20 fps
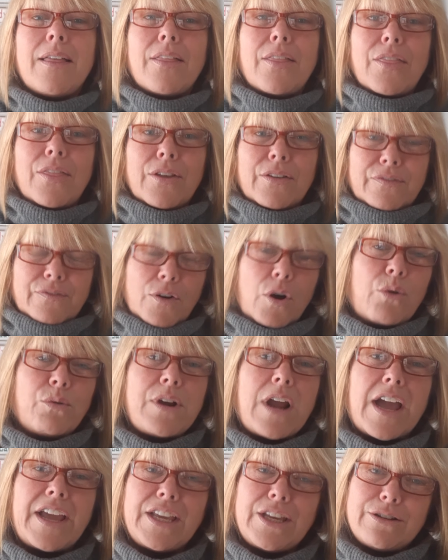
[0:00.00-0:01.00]
the
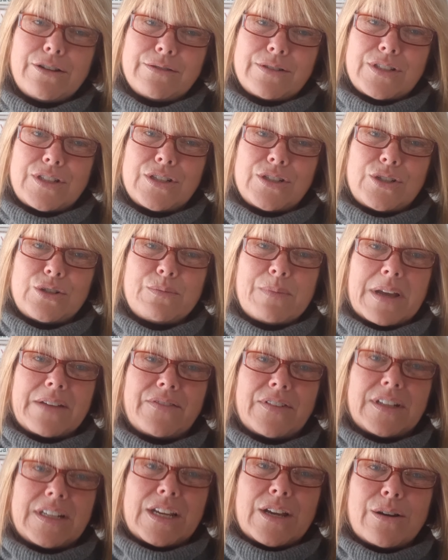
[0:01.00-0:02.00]
phone I use to do my
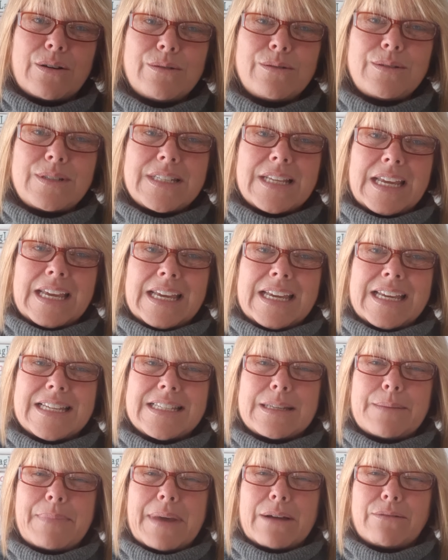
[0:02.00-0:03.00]
videos
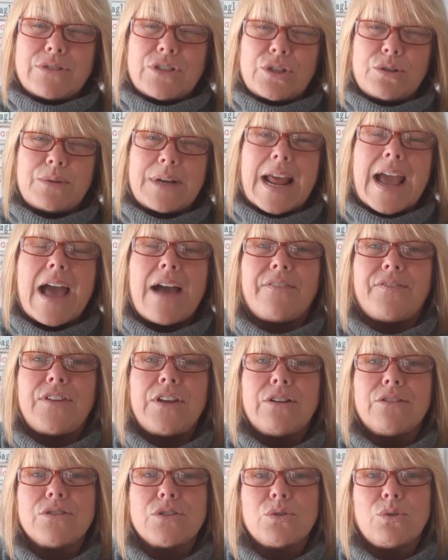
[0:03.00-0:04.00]
is about 2.5
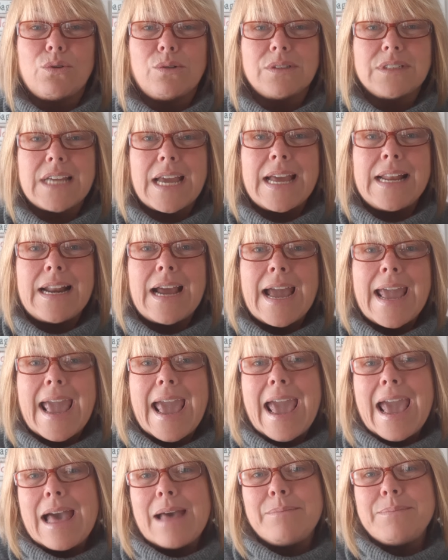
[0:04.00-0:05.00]
years old, and I
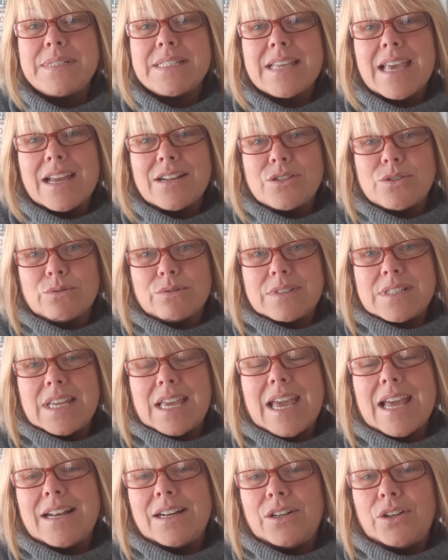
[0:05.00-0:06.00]
am scheduled to
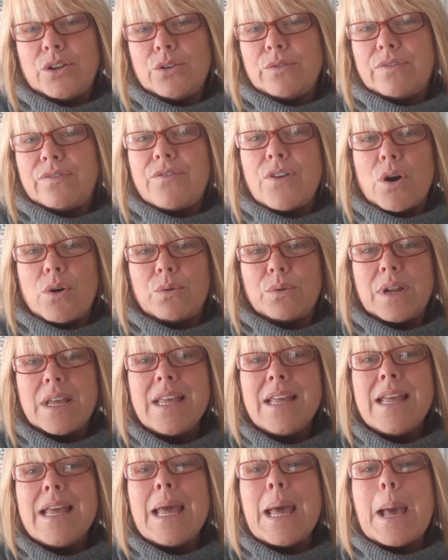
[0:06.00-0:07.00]
get a new phone.
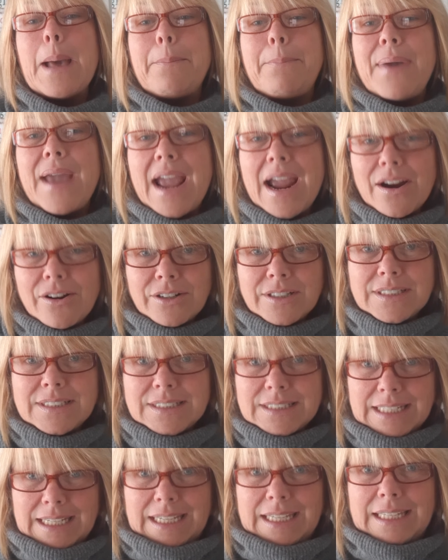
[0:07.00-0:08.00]

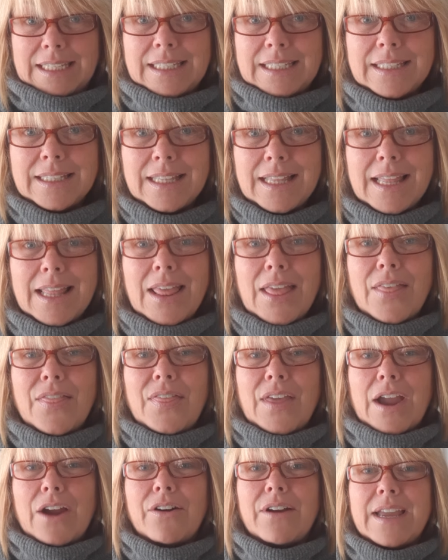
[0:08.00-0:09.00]
Apparently,
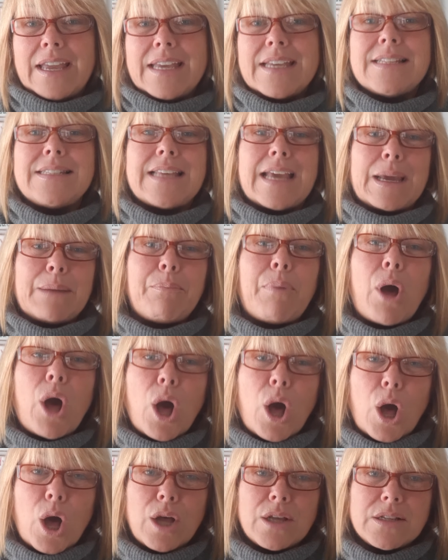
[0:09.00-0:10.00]
there is a
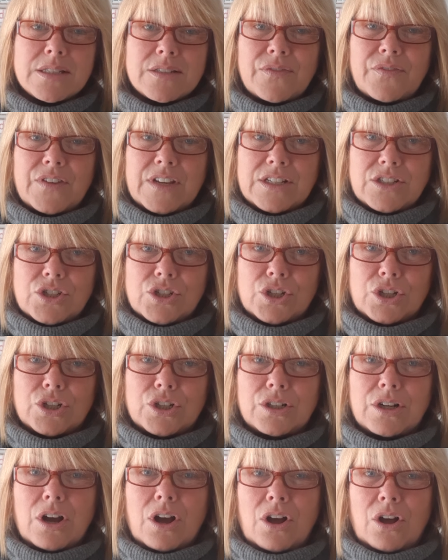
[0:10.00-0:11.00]
pause
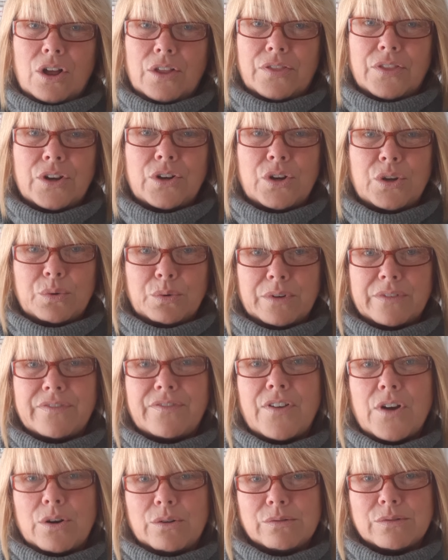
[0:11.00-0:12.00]
feature on the newer
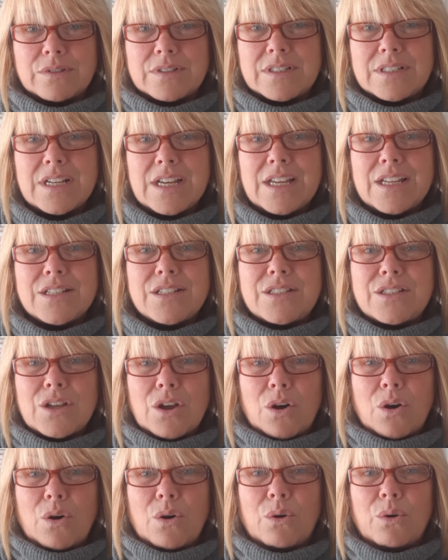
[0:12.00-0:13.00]
phones.
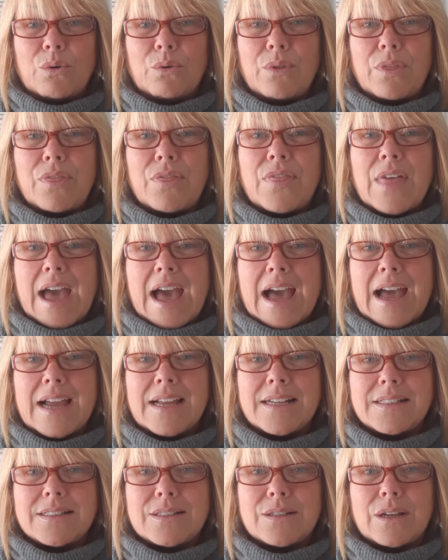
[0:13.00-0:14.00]
So
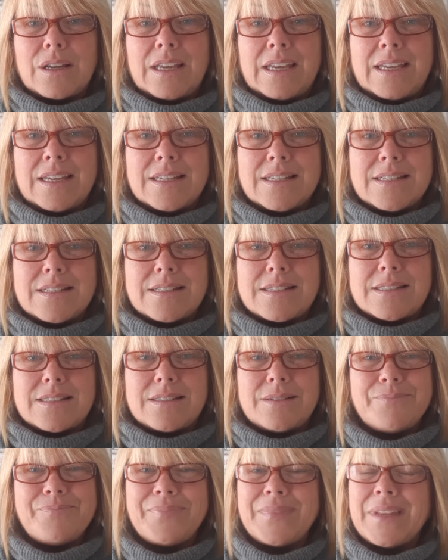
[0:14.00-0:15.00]
that
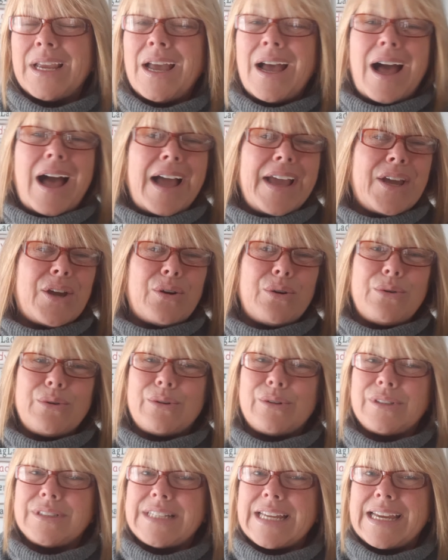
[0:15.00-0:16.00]
is, I
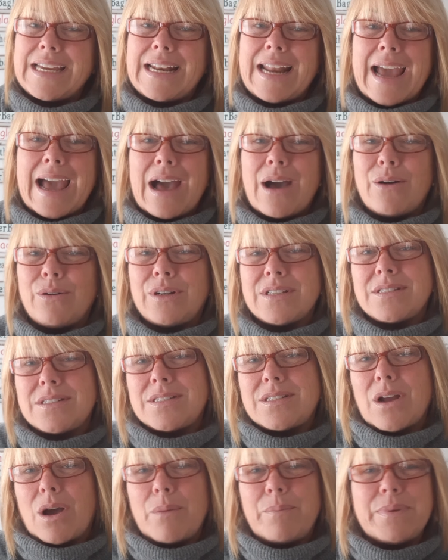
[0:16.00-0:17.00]
Googled it, how to
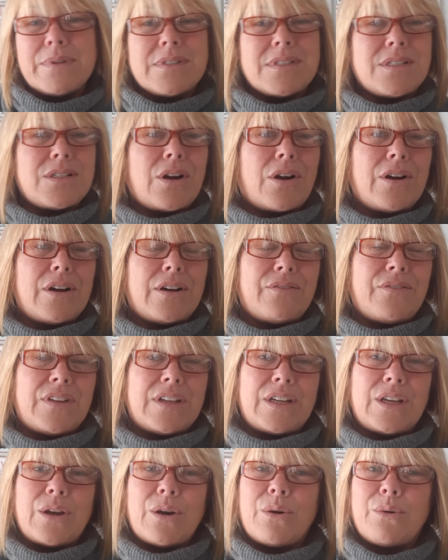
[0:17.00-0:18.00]
stop and start a
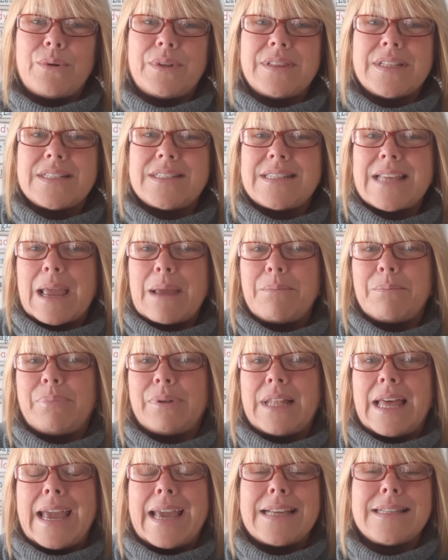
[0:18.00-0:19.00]
video in the same
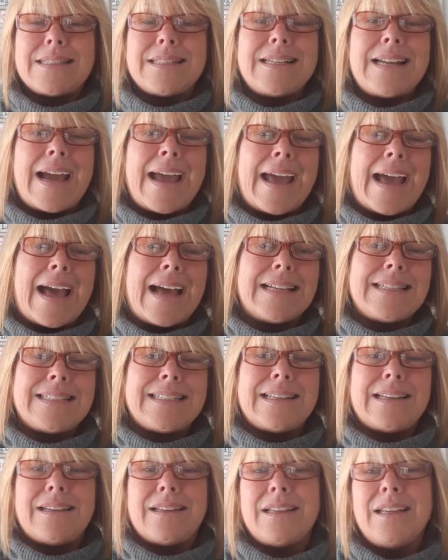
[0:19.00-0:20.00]
place, and I had
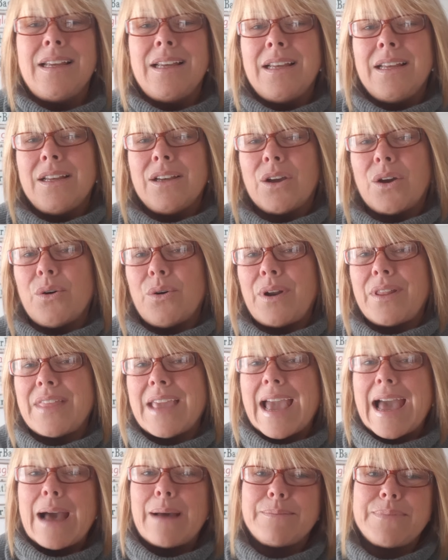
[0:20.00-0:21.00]
to go to
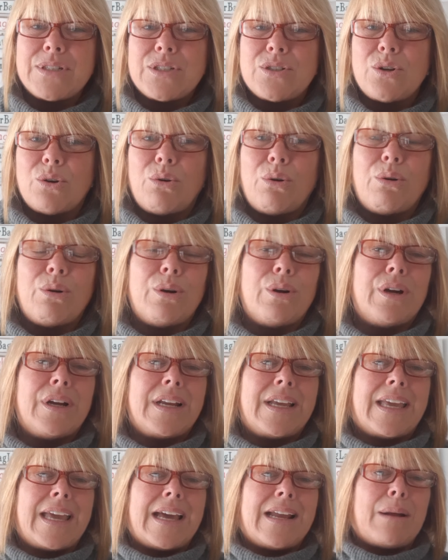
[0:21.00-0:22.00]
the app store
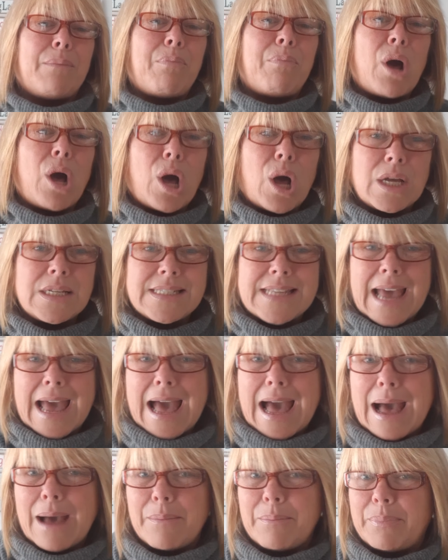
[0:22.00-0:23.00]
and get a pause
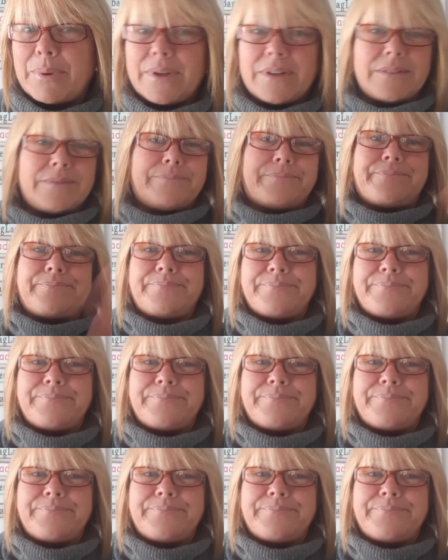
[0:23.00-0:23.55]
app, and